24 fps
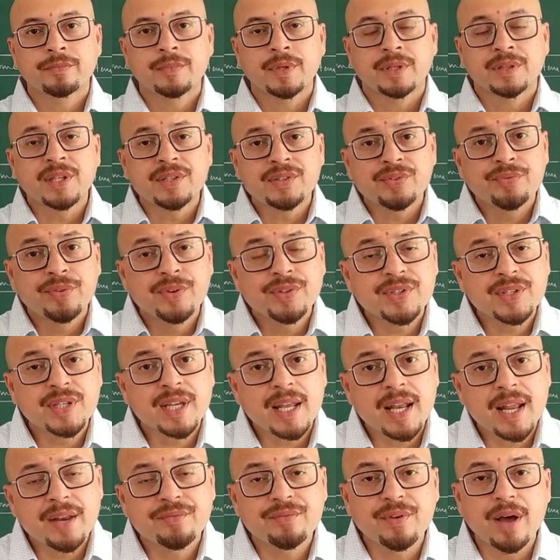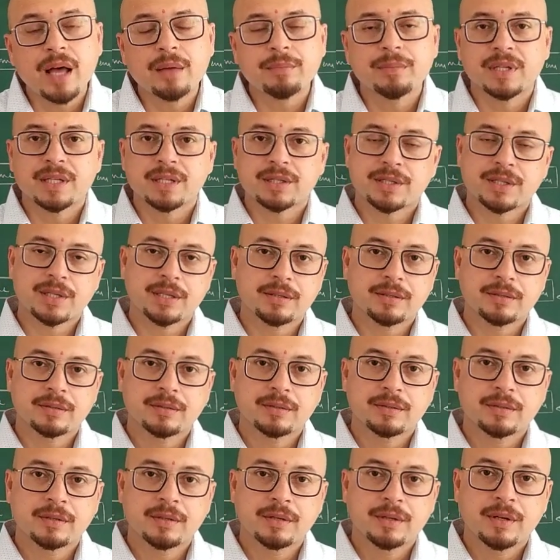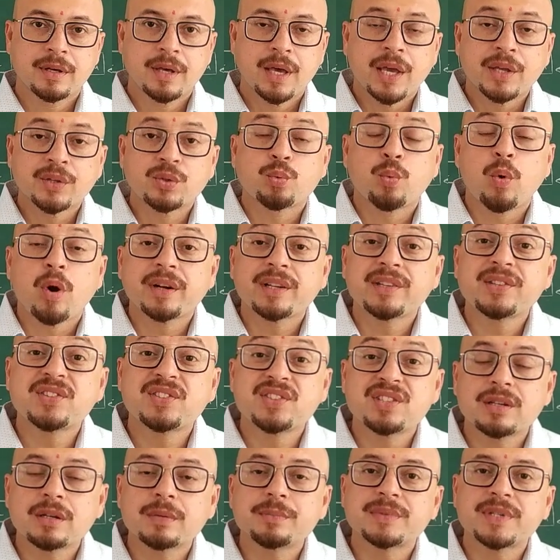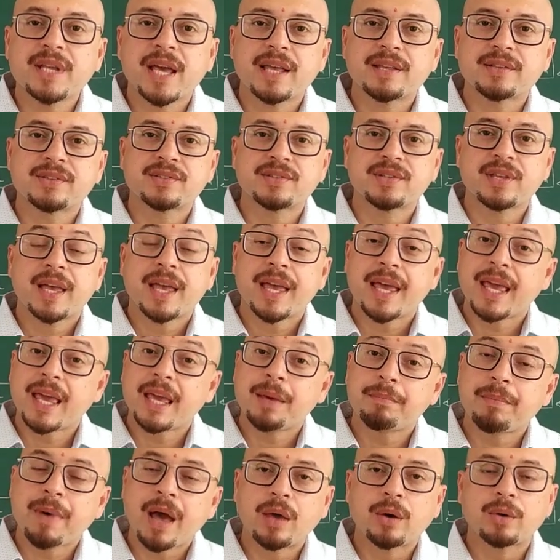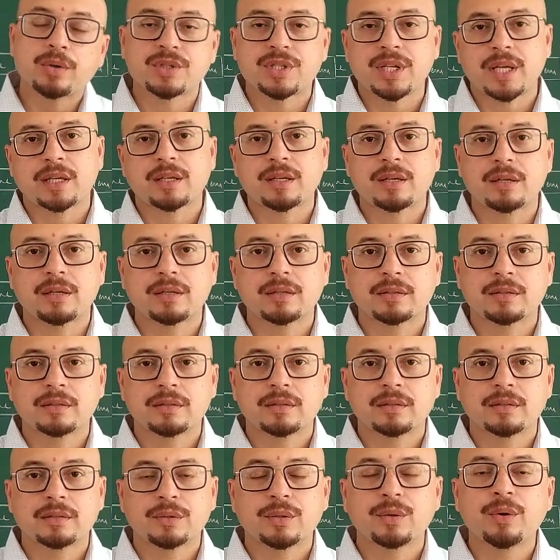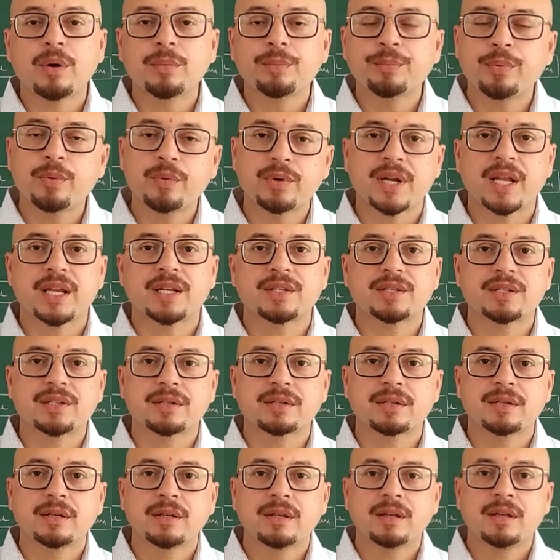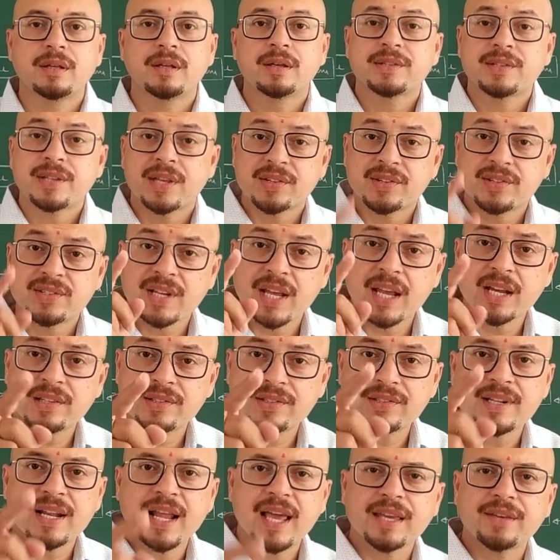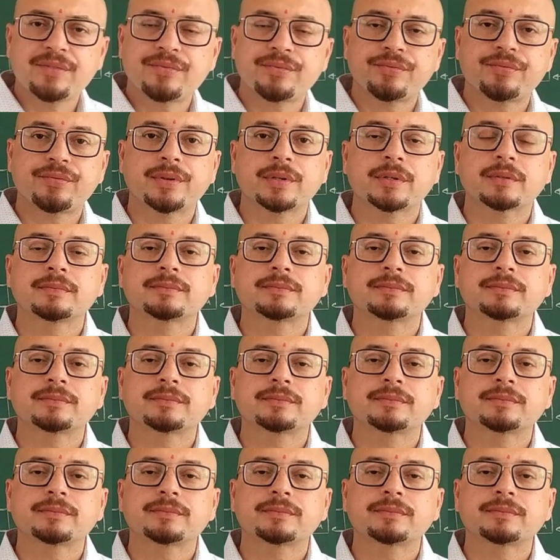This physical environment is what is termed as abiotic component, sustains life.